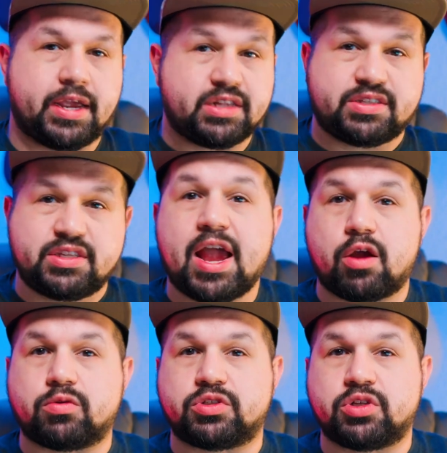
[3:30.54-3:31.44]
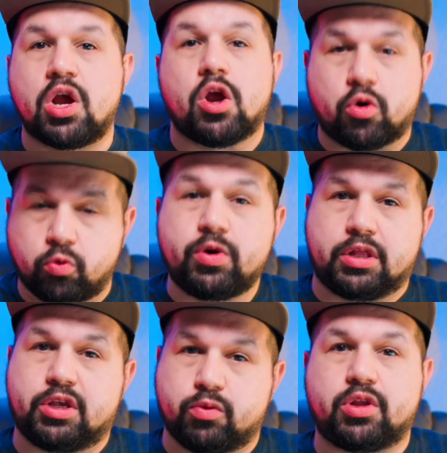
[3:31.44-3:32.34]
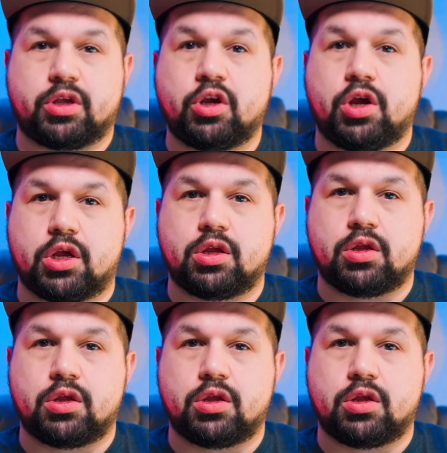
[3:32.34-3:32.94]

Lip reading: It sounds really, really good.